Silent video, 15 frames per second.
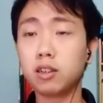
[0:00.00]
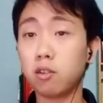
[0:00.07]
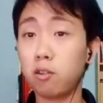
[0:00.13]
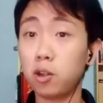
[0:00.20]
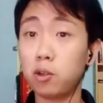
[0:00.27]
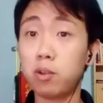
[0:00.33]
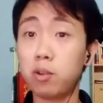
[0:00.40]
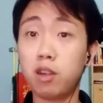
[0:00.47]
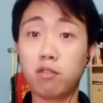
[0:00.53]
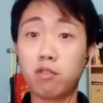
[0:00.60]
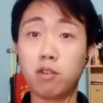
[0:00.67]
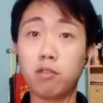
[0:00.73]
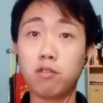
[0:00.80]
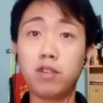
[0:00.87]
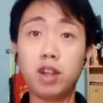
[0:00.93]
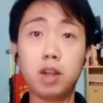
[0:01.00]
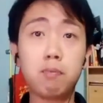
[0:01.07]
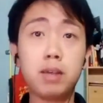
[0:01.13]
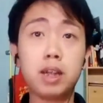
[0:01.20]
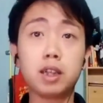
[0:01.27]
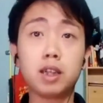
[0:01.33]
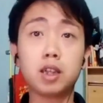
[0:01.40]
all the way from
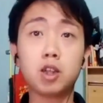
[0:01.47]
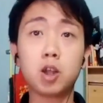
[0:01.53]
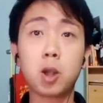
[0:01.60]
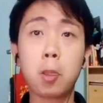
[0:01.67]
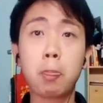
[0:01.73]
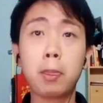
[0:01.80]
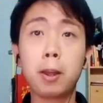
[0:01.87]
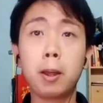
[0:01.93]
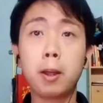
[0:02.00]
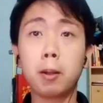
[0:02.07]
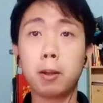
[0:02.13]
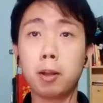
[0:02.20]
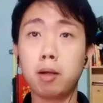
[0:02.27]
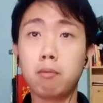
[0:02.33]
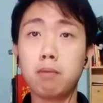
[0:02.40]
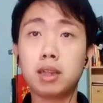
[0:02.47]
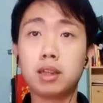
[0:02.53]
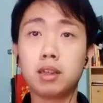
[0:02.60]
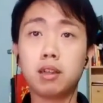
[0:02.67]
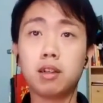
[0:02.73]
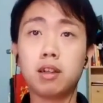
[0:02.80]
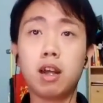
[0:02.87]
Philippines,
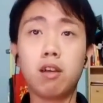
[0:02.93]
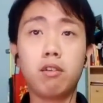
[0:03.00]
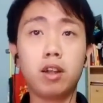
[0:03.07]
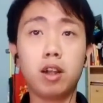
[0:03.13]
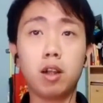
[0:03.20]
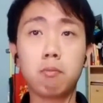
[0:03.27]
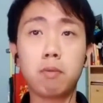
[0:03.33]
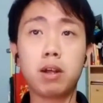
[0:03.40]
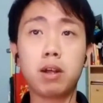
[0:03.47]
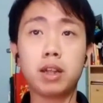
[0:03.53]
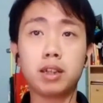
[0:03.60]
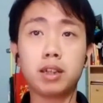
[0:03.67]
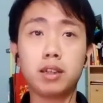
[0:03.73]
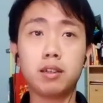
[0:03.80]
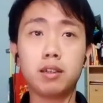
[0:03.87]
Mr. Ariel Perez.